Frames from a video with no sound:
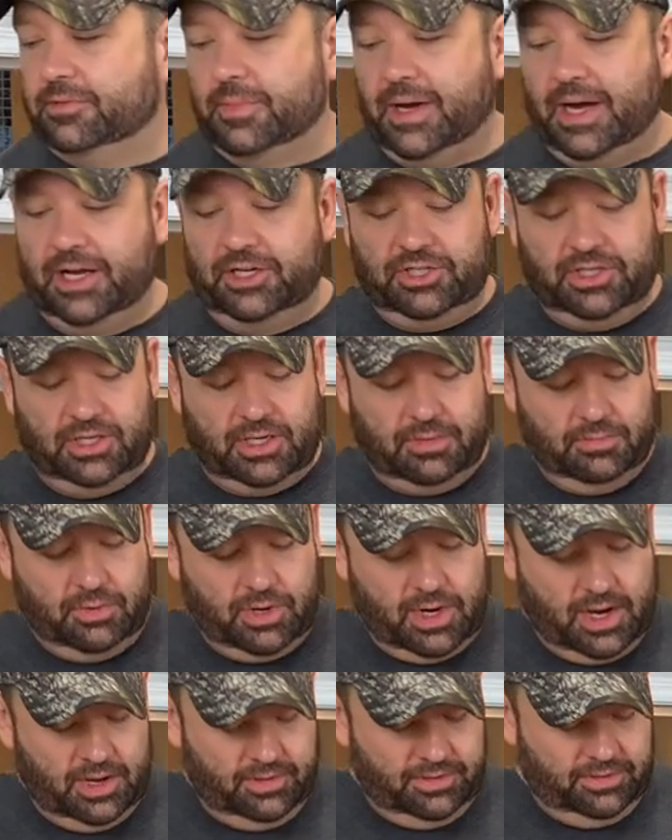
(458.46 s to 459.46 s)
my chicken
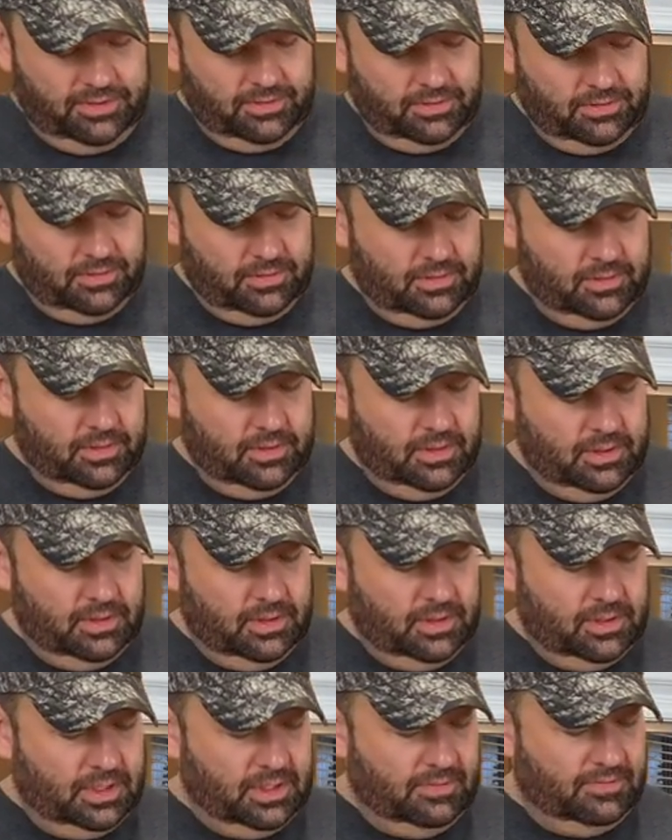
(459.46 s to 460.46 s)
broth,
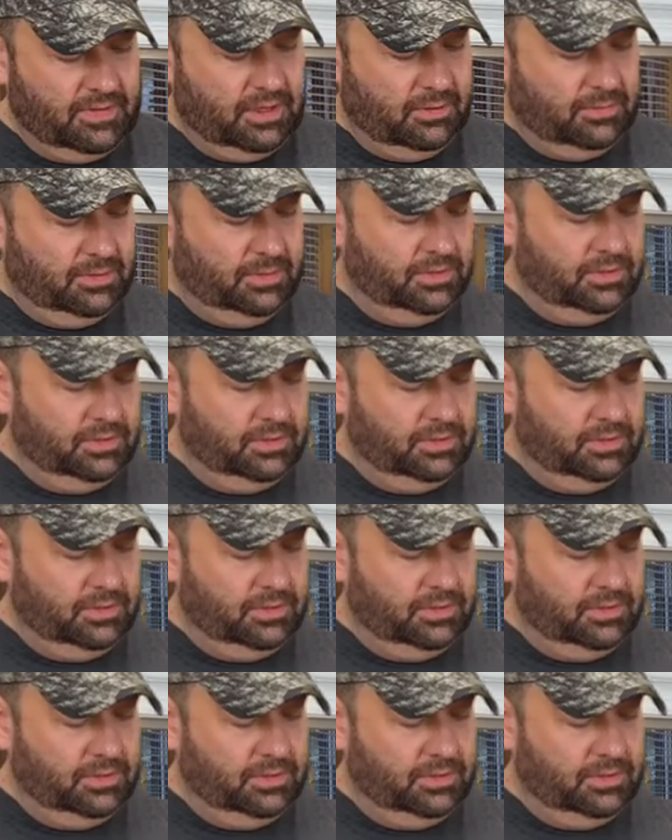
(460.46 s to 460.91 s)
give it a little bit of